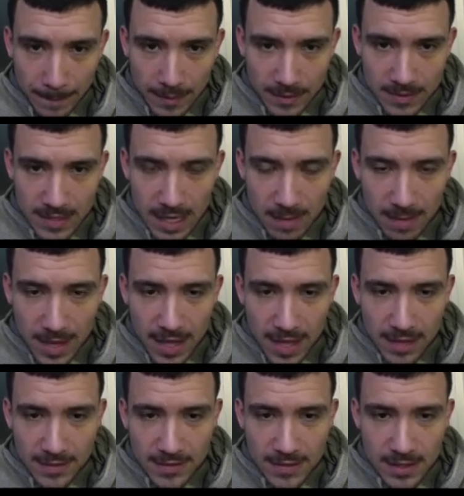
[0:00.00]
Slap
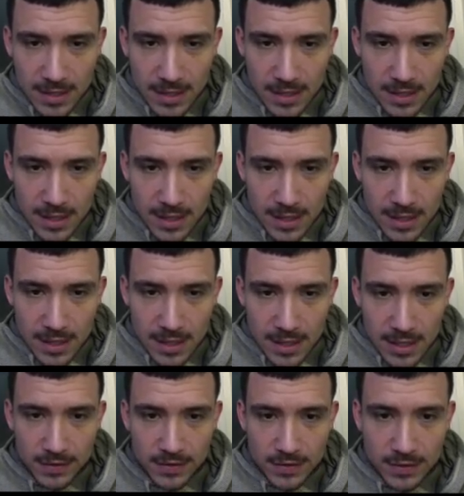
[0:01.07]
hands. I drop
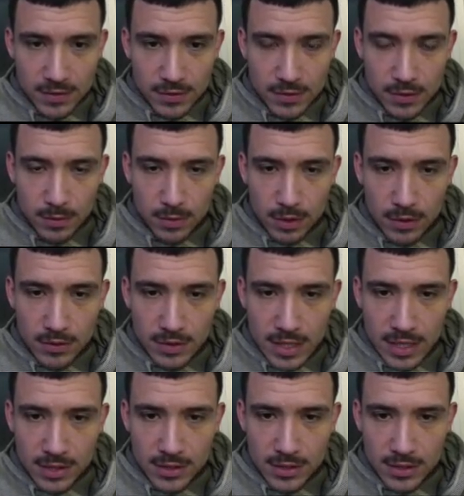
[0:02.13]
into this super low
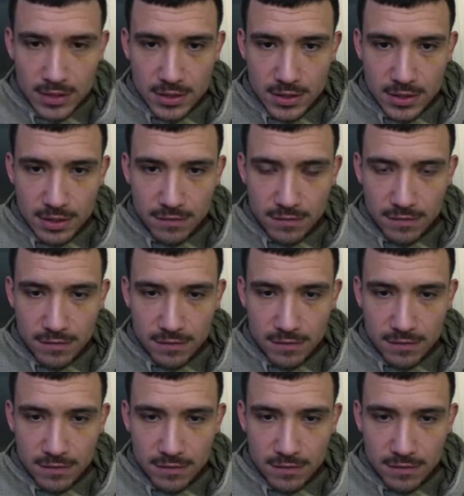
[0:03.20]
stance just to see if